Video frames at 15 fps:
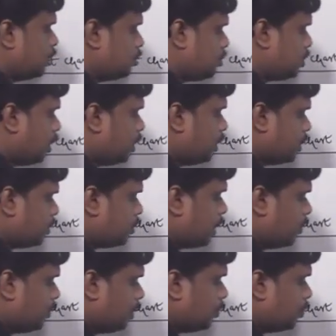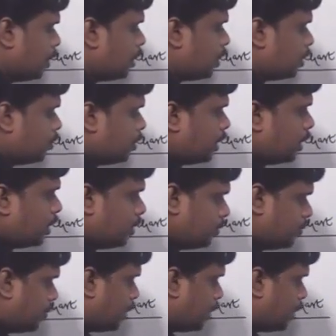still it is having 1 remaining.